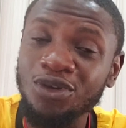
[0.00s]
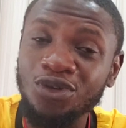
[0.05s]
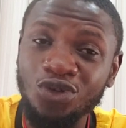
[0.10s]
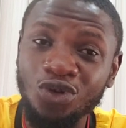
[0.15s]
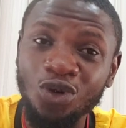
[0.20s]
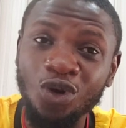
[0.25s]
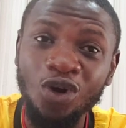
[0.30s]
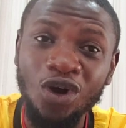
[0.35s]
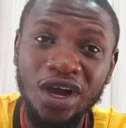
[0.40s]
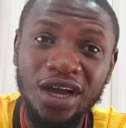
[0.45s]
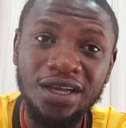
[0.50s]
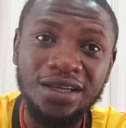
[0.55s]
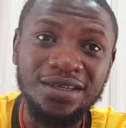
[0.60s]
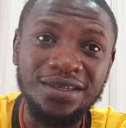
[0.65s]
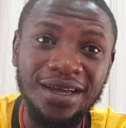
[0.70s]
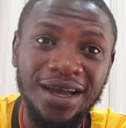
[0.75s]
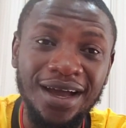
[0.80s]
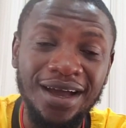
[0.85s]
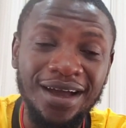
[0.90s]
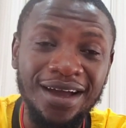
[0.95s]
throw
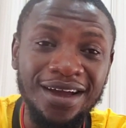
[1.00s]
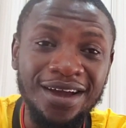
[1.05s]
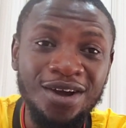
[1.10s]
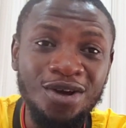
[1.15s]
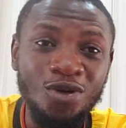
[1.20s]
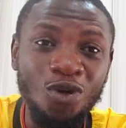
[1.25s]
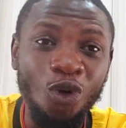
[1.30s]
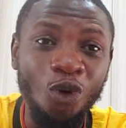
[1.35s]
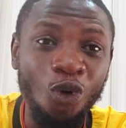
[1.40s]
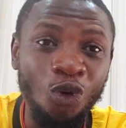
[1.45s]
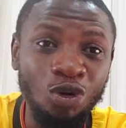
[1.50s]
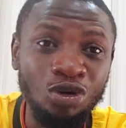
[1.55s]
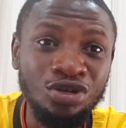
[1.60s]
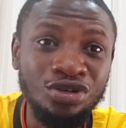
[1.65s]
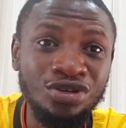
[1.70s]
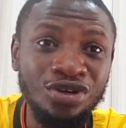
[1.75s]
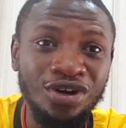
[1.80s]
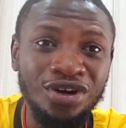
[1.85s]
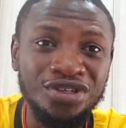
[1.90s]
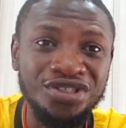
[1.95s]
a
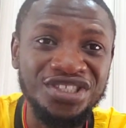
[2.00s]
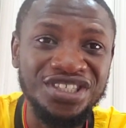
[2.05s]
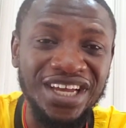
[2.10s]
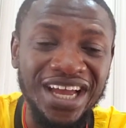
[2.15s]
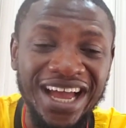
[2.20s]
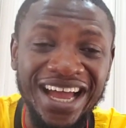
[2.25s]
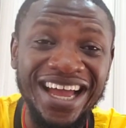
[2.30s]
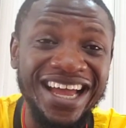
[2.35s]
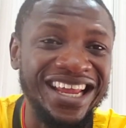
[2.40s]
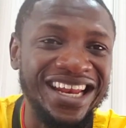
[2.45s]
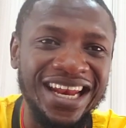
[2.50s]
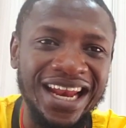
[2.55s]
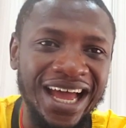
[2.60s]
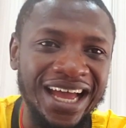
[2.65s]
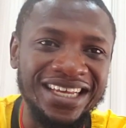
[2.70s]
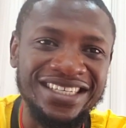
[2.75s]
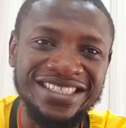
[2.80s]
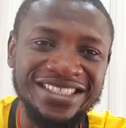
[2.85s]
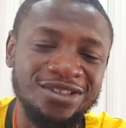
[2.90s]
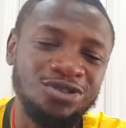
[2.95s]
wondrous
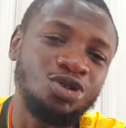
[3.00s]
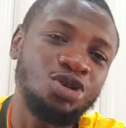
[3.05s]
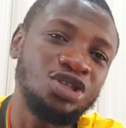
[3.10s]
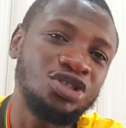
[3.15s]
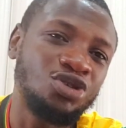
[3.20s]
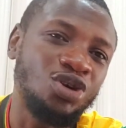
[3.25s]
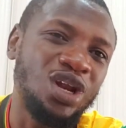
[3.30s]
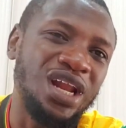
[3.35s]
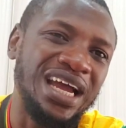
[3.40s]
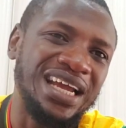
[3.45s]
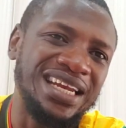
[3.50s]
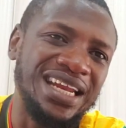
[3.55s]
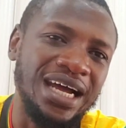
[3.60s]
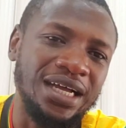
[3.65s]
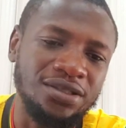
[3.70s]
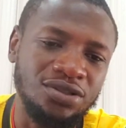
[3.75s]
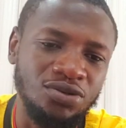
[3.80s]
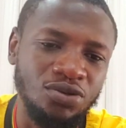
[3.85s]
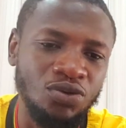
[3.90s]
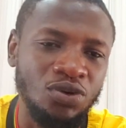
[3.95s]
headlines. It's not like
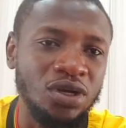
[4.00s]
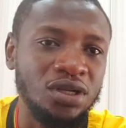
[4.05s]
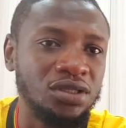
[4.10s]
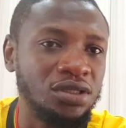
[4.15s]
that.